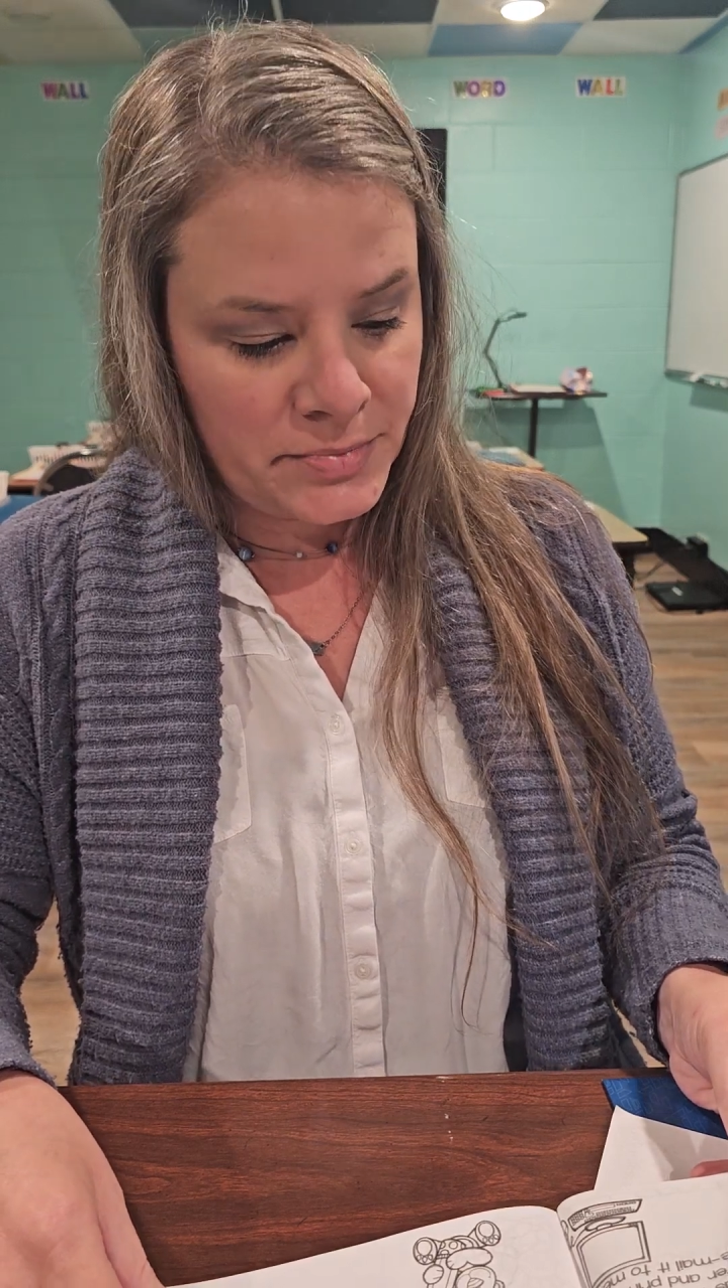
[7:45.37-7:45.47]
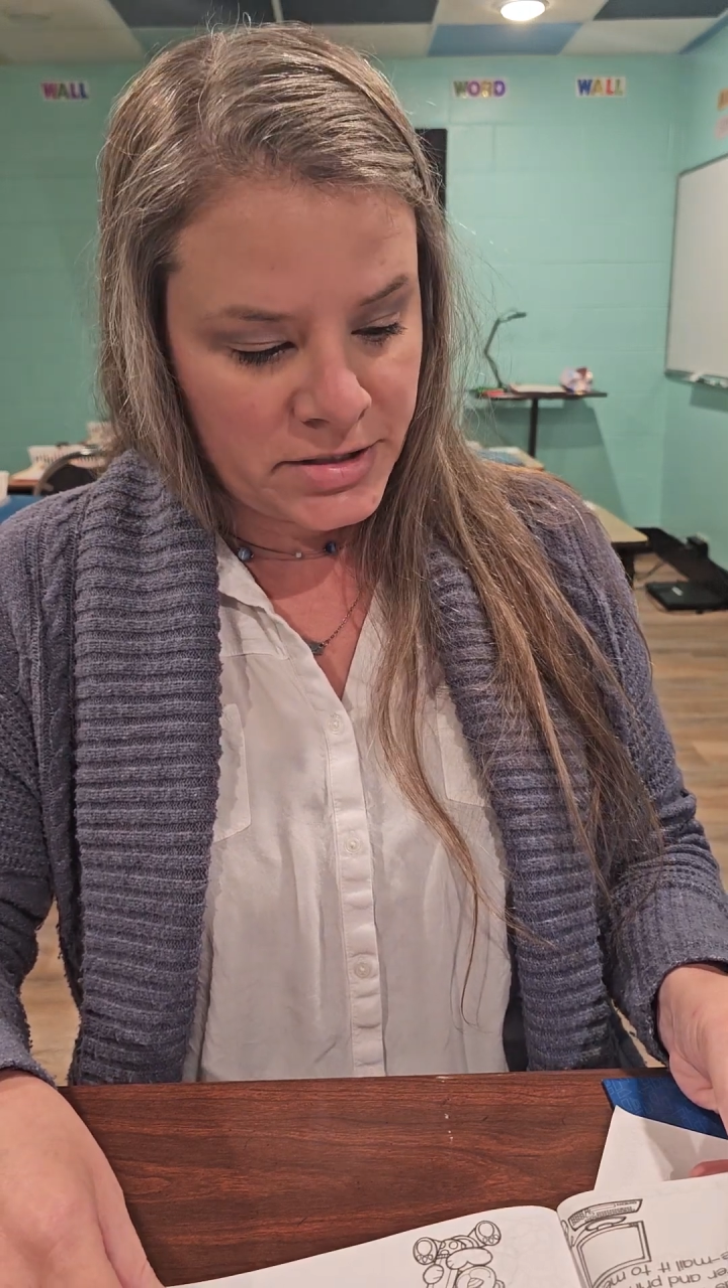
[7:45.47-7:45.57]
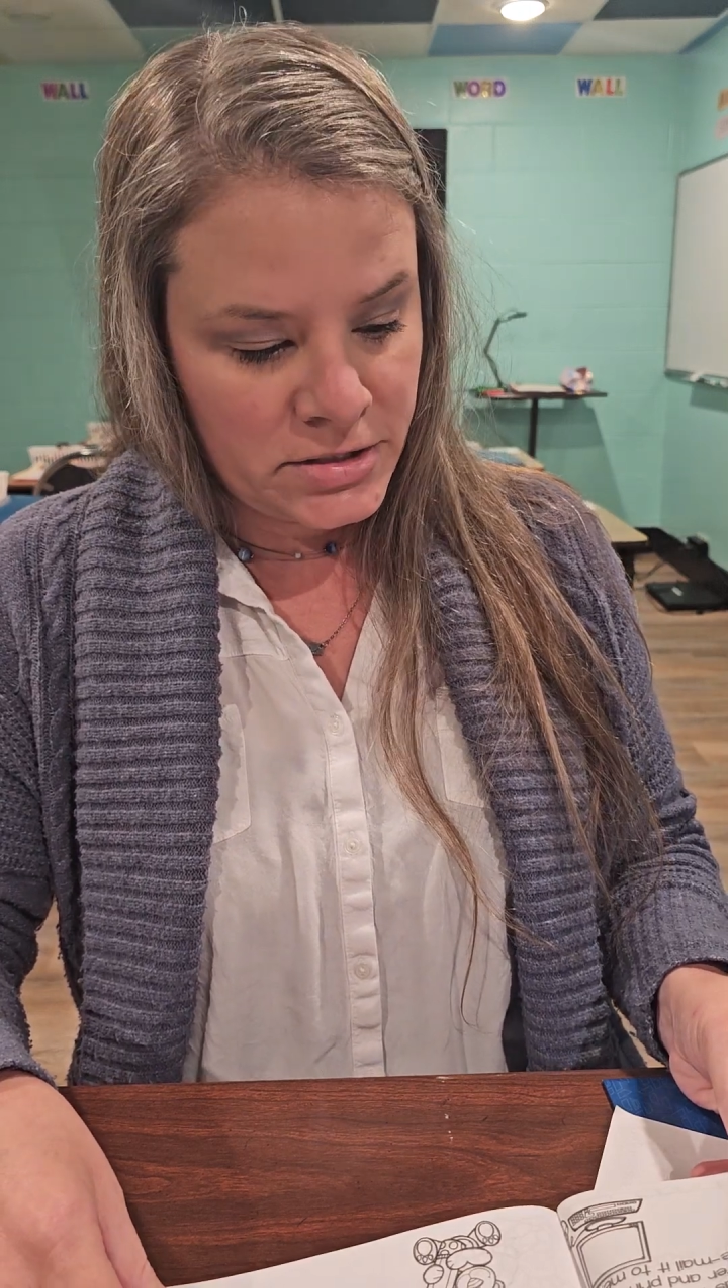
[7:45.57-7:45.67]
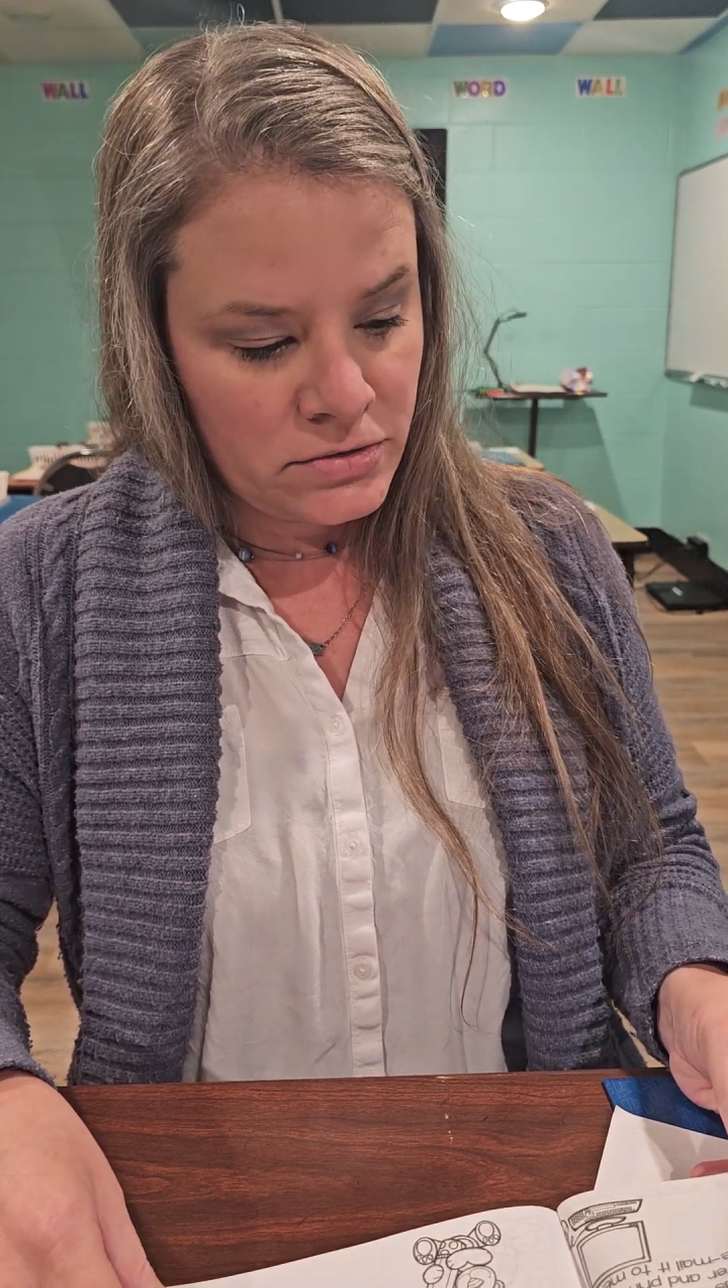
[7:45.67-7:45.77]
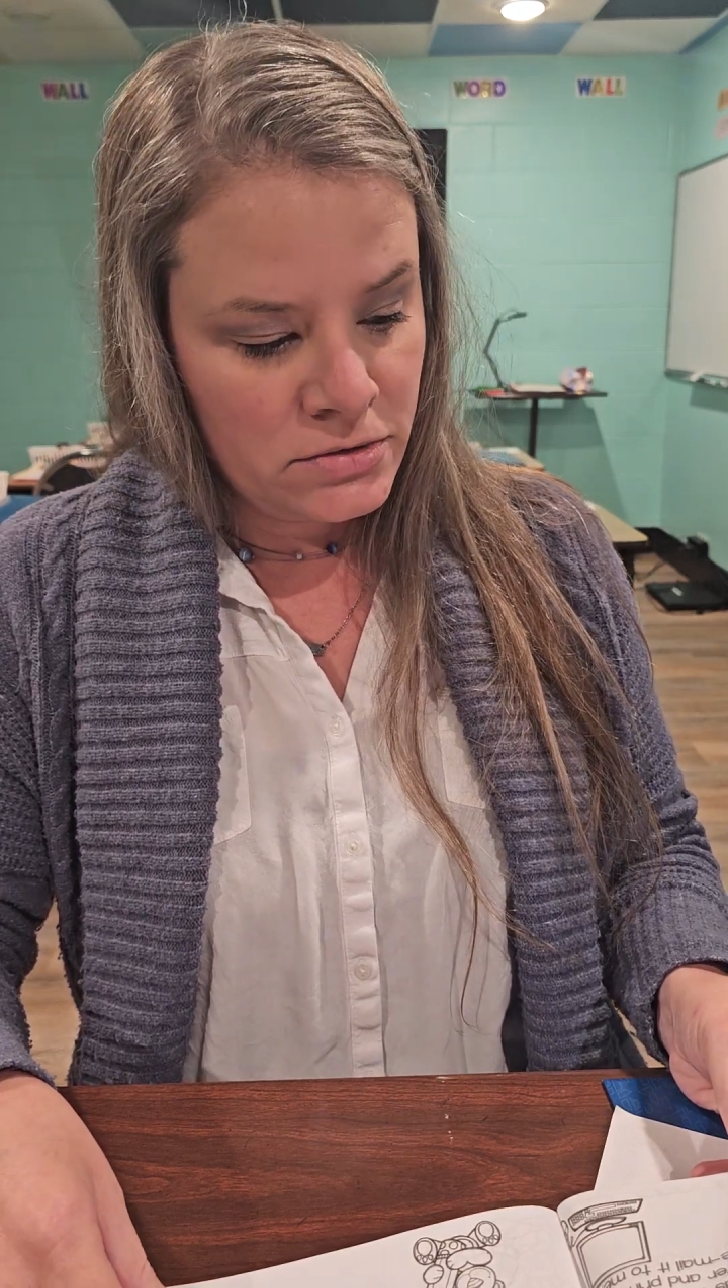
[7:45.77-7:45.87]

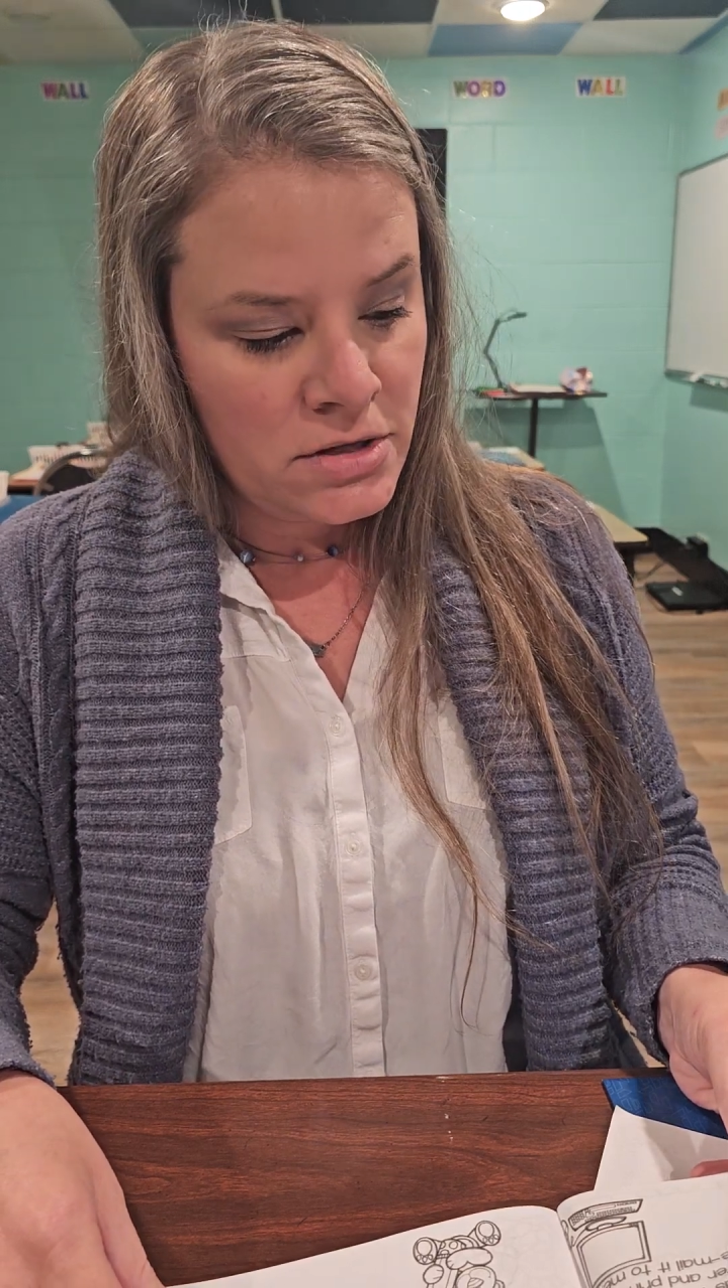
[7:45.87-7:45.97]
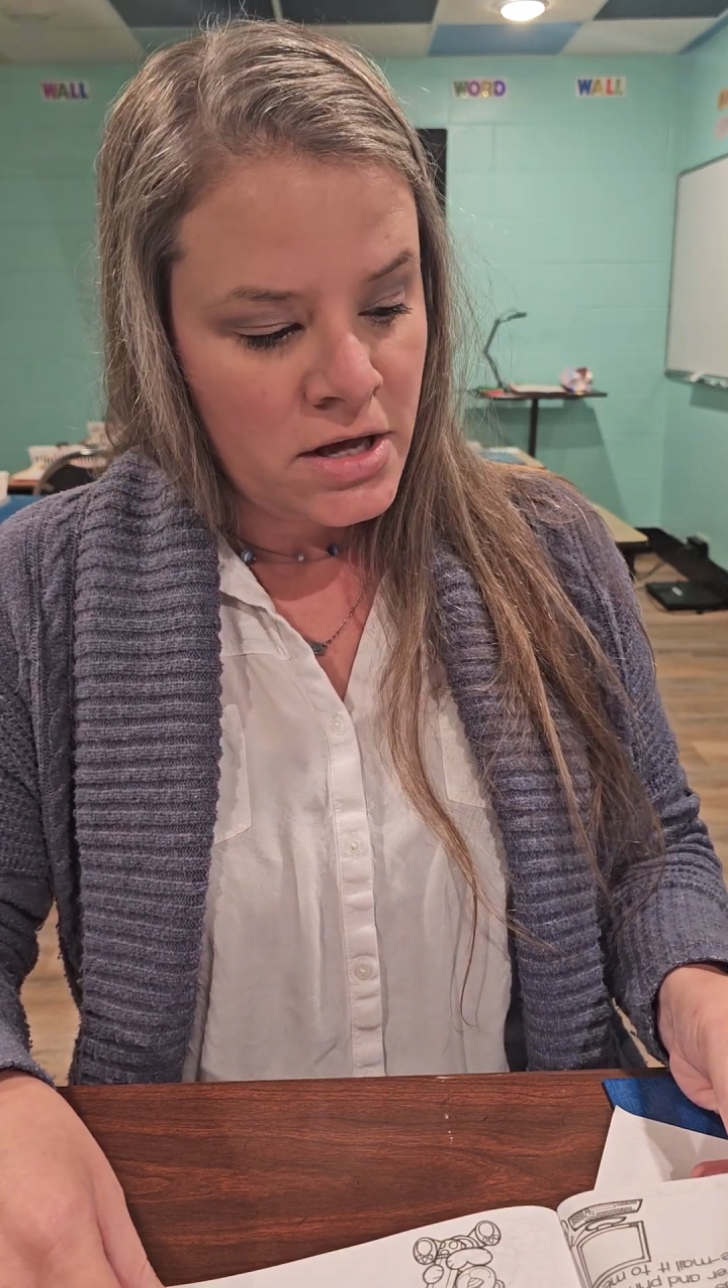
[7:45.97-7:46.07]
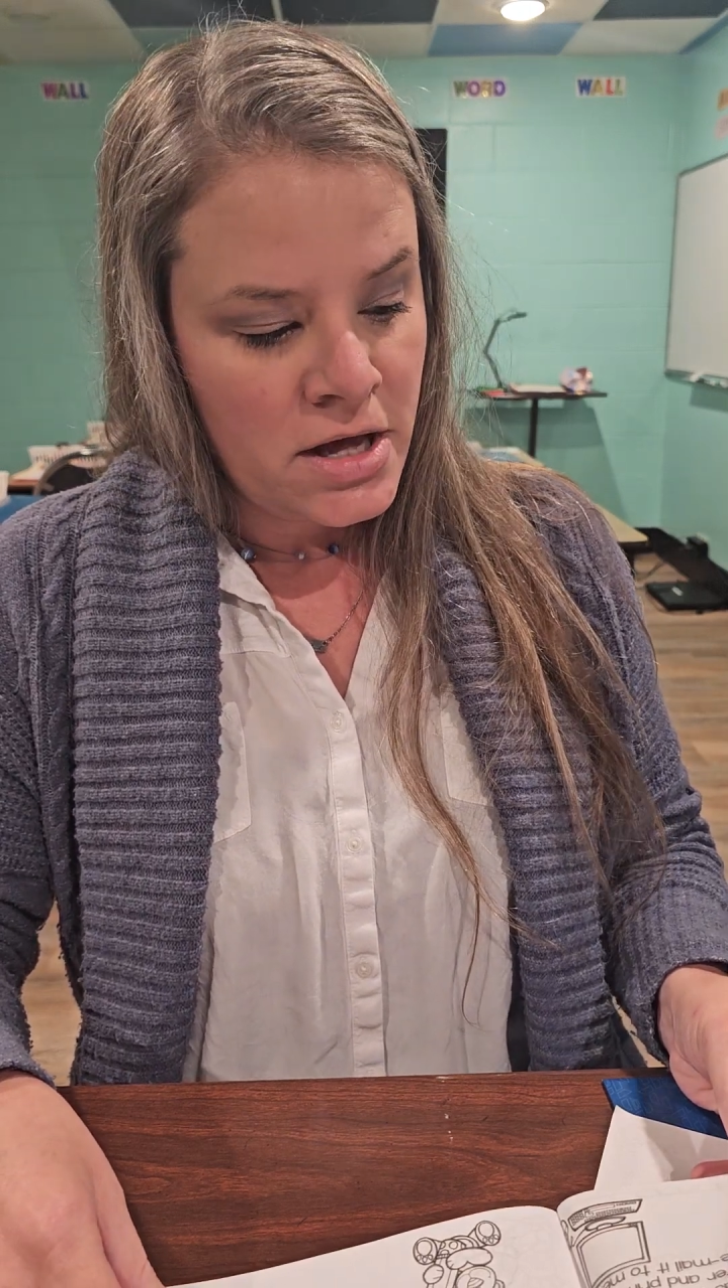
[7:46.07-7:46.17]
pencil,